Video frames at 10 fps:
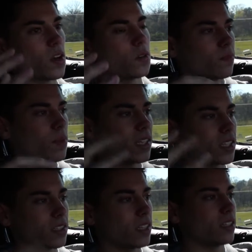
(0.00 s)
So
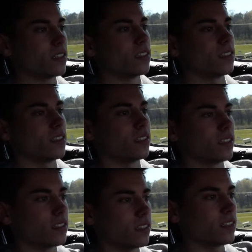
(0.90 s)
basically,
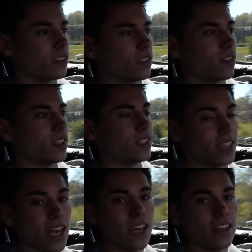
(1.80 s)
the
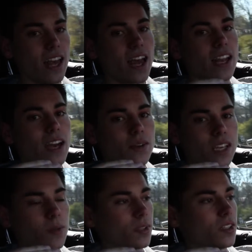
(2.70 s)
day that I
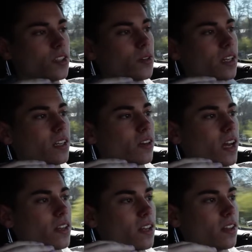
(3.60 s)
was able to do it,
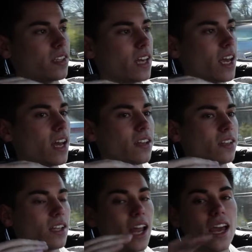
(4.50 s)

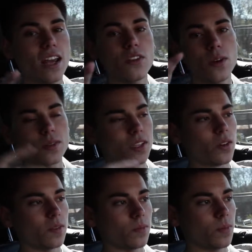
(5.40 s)
the night I knew I was
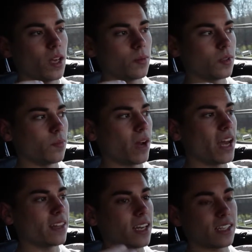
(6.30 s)
going to be able to
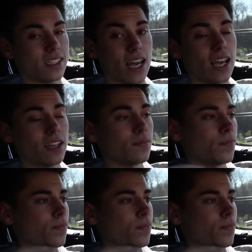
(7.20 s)
buy it the next day,